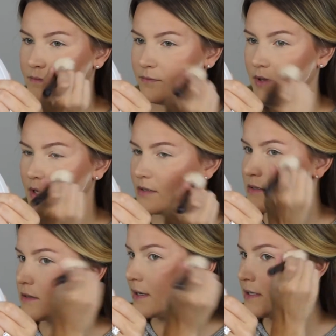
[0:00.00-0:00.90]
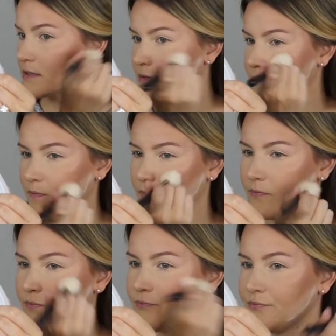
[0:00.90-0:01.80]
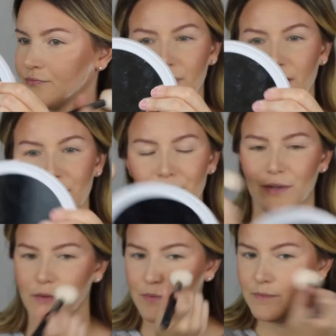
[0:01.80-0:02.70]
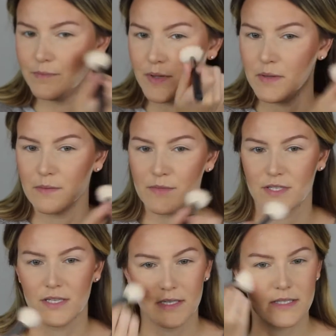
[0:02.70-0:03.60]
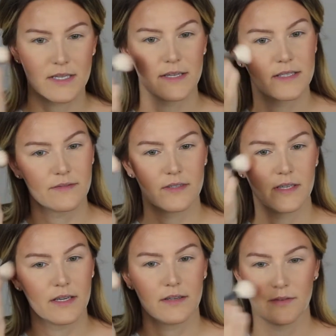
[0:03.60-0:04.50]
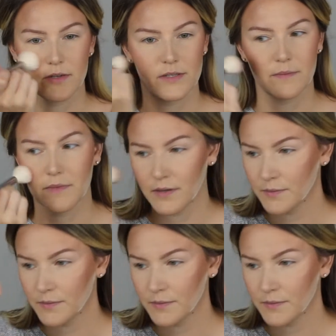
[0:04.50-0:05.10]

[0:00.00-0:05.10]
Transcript: Yeah, it's nice. I don't know. Maybe I'm just indecisive today or something,